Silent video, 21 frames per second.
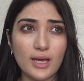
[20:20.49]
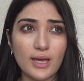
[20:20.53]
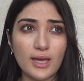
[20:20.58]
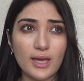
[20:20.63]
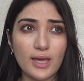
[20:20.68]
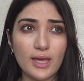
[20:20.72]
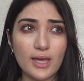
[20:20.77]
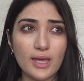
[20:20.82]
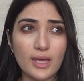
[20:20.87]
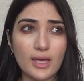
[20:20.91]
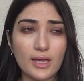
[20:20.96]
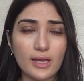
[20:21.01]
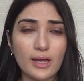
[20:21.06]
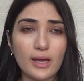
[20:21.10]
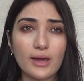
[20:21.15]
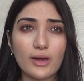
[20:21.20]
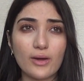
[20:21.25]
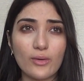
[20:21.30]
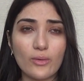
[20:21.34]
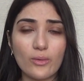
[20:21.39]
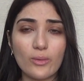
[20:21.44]
and
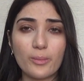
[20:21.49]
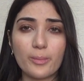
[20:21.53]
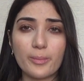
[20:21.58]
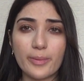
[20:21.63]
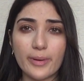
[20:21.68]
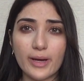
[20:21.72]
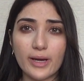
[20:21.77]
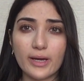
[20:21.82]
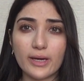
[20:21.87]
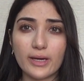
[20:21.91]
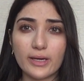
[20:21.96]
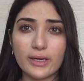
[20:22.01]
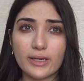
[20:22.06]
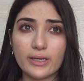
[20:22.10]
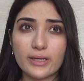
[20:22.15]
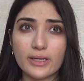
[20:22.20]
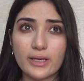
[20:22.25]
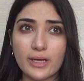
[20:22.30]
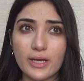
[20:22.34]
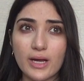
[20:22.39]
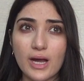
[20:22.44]
I hope I
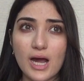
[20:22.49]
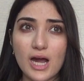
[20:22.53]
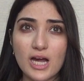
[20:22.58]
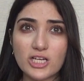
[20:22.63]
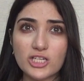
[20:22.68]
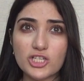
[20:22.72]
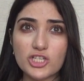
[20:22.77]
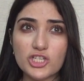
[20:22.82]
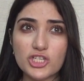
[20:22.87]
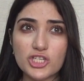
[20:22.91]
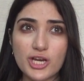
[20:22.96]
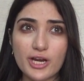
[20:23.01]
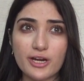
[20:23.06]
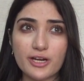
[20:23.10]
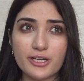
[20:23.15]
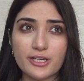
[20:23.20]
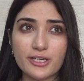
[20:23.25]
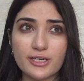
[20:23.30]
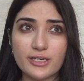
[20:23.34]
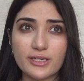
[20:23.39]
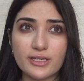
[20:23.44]

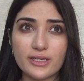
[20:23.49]
shared